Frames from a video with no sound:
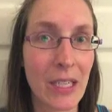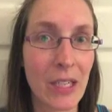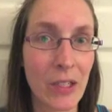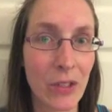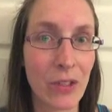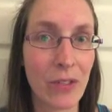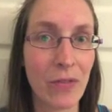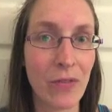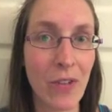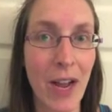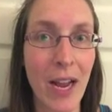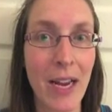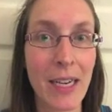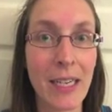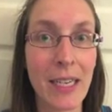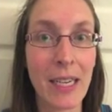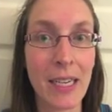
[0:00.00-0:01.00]
couldn't
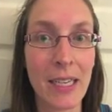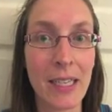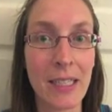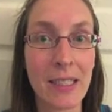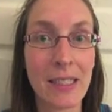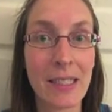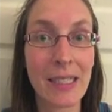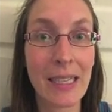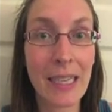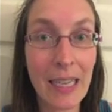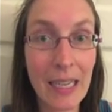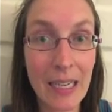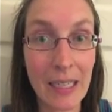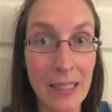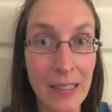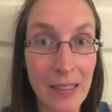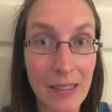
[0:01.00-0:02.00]
find his
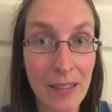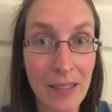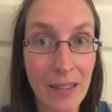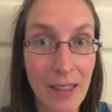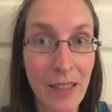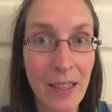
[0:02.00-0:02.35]
keys.